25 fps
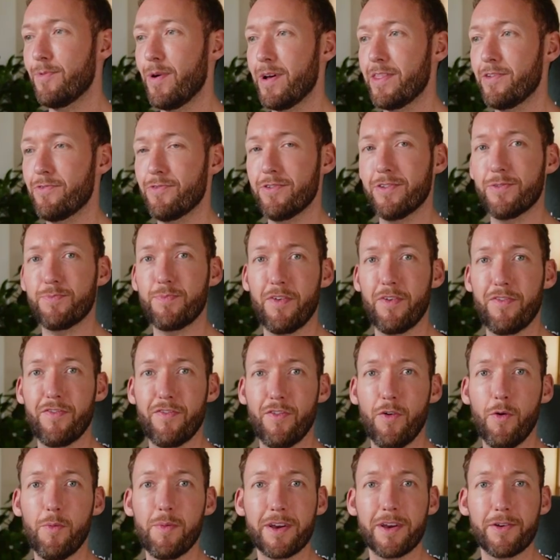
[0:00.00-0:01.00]
whether it's
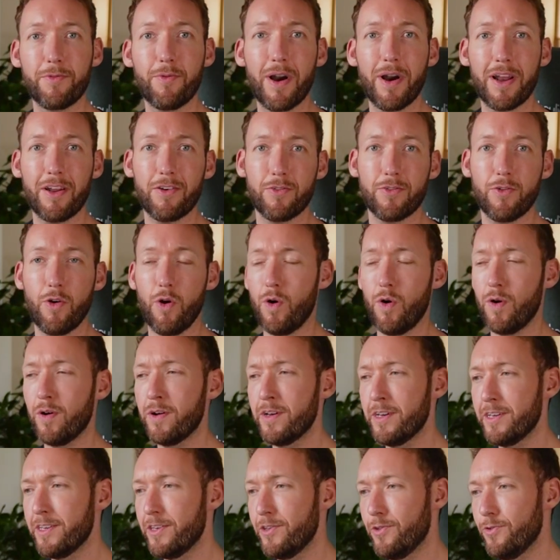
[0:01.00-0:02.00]
performing well or not?
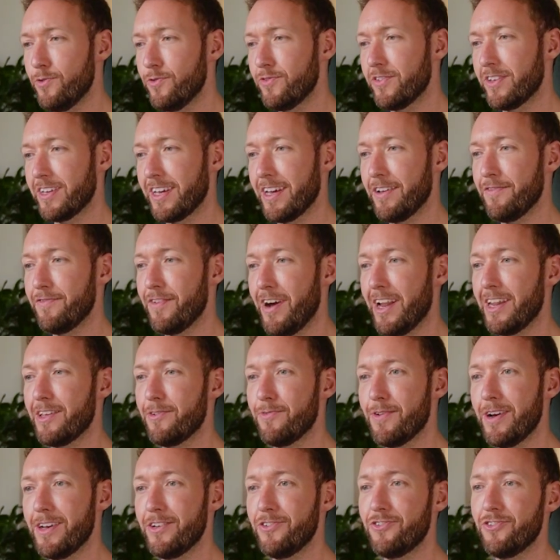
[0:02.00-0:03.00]
using
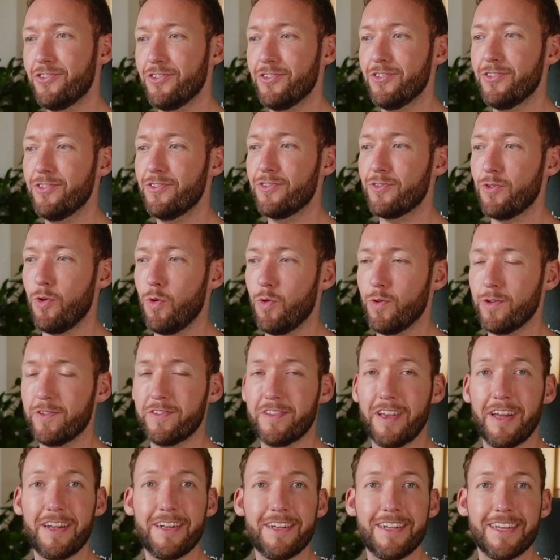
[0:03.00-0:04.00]
evaluations or
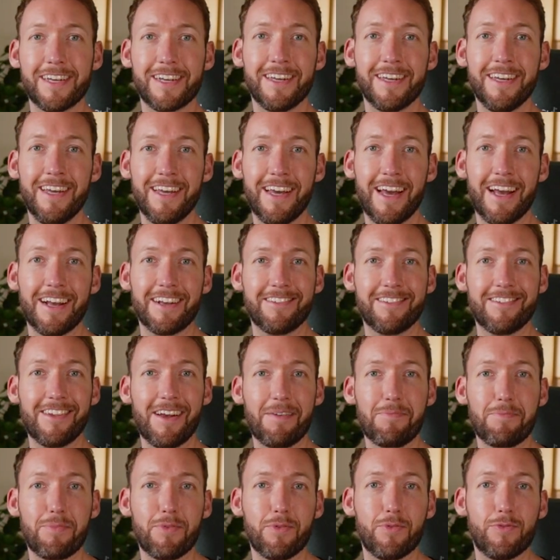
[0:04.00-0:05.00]
sending
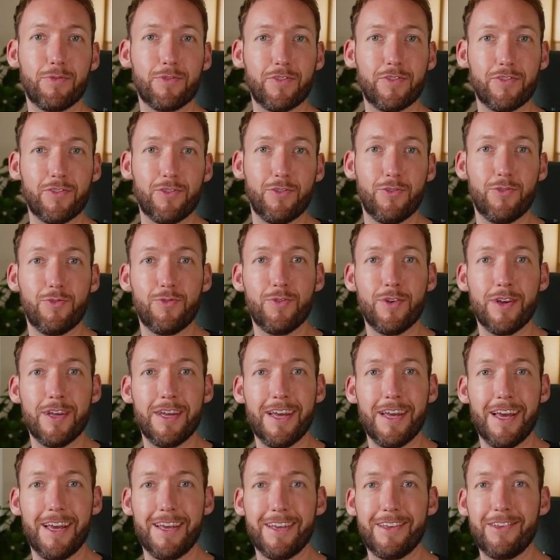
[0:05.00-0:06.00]
examples to
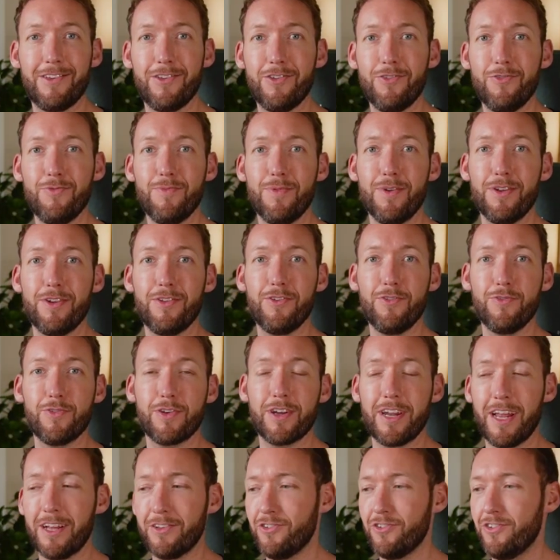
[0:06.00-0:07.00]
a human who
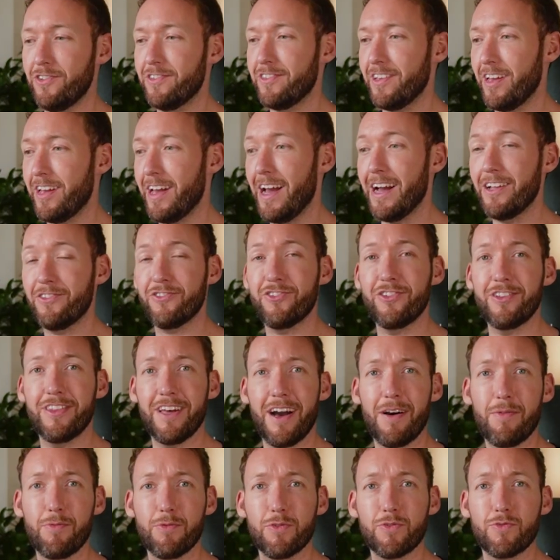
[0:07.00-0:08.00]
can actually say, actually,
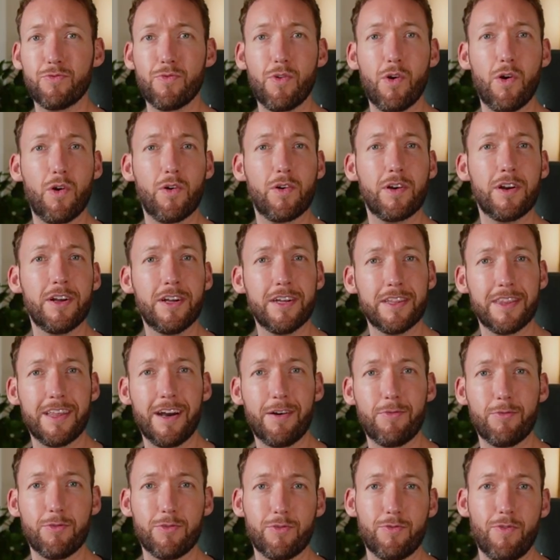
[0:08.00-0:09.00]
that was wrong
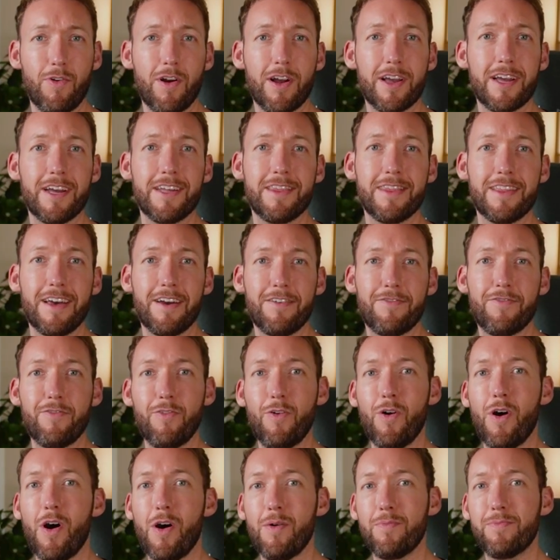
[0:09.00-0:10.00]
that was right and
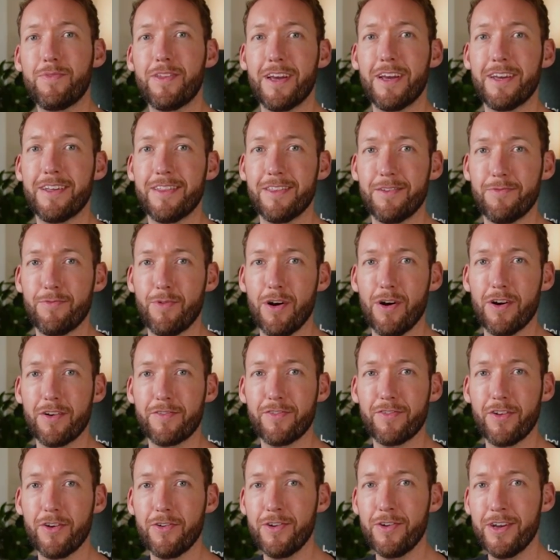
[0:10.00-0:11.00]
therefore update the
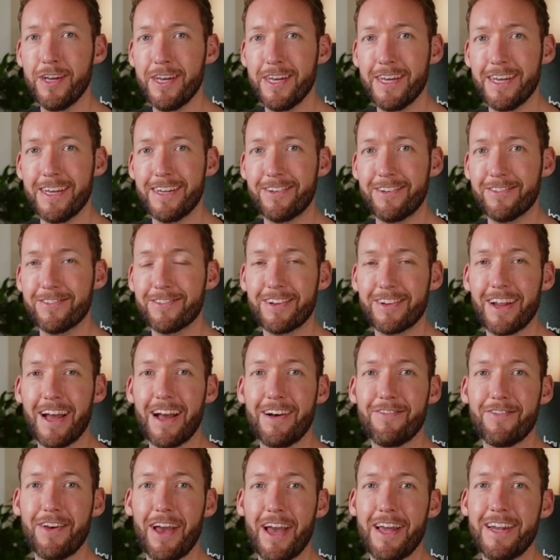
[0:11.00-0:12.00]
workflow. It doesn't
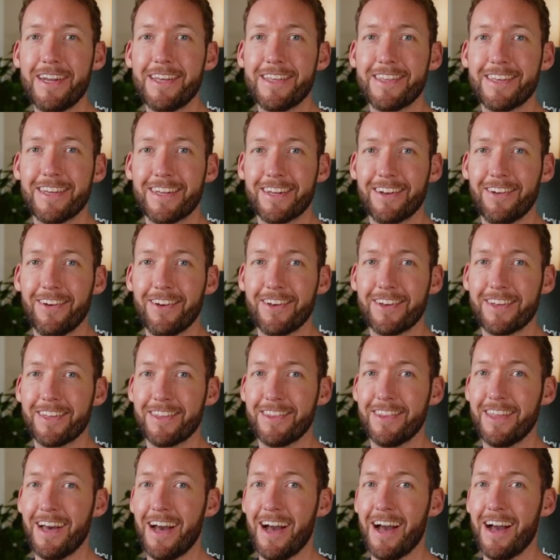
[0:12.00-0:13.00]
have anything like
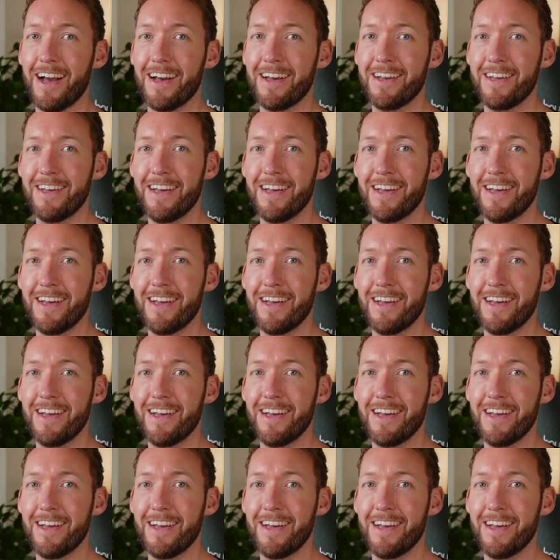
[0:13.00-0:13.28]
that